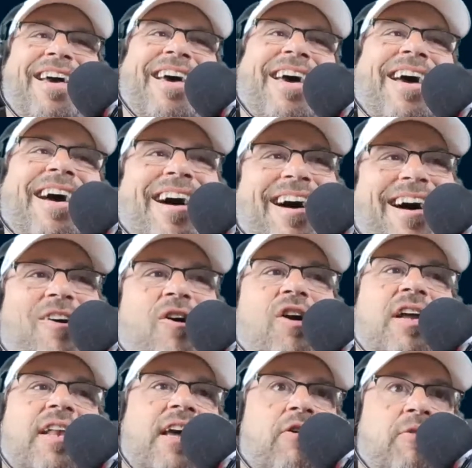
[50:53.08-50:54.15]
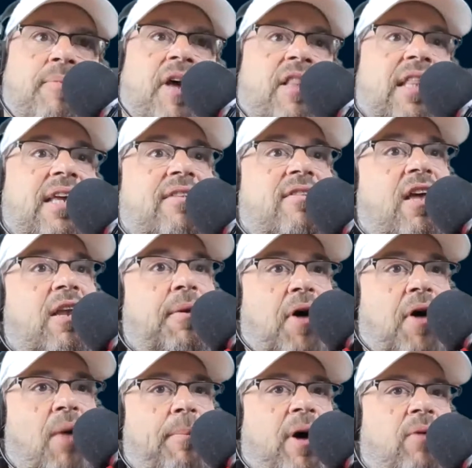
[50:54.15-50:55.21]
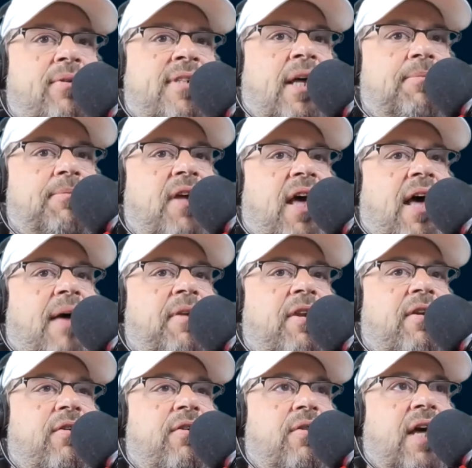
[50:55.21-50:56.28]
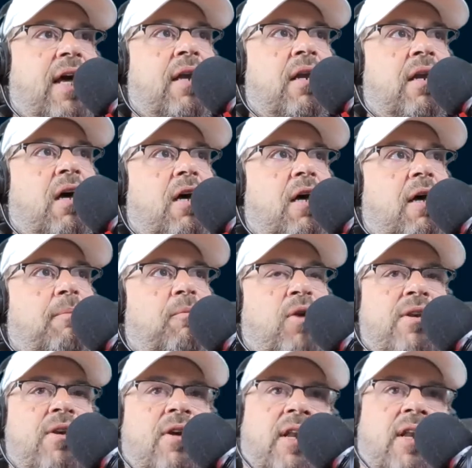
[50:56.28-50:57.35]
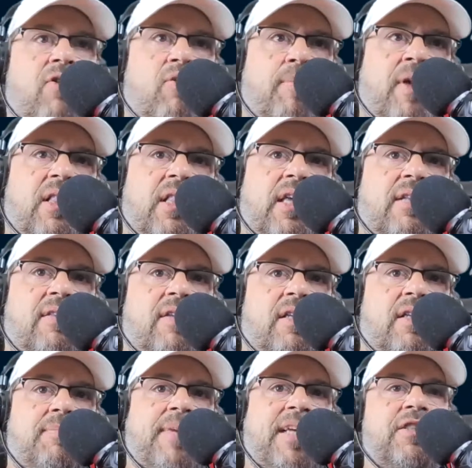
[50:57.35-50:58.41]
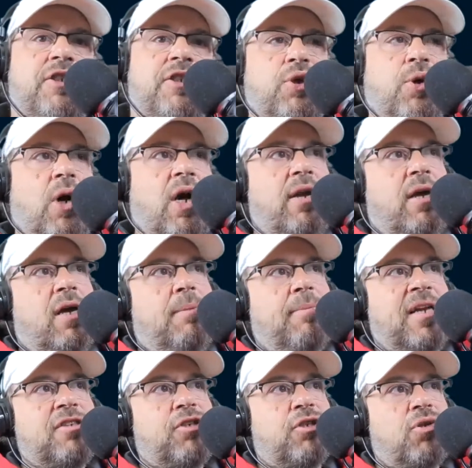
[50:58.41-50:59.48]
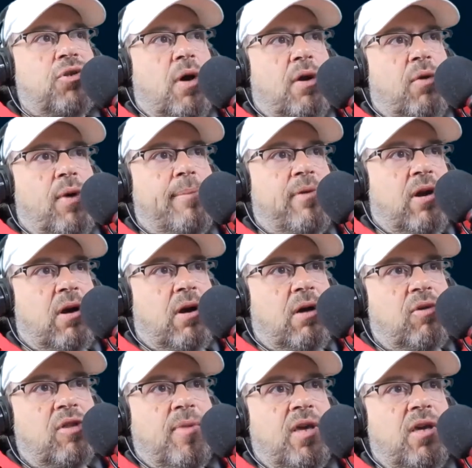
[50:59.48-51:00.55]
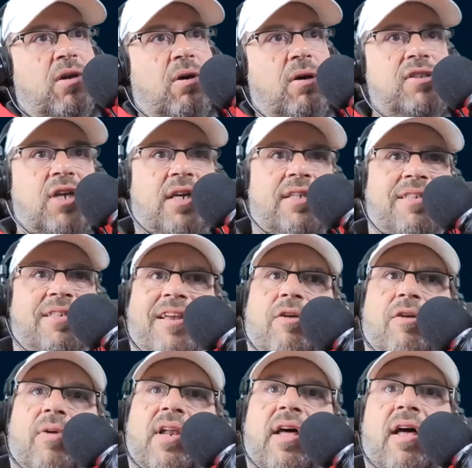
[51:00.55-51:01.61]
Or connect with me on LinkedIn. I'm always happy to do that. When you connect with me on LinkedIn, mention you were on a webinar with me or saw you today or whatnot,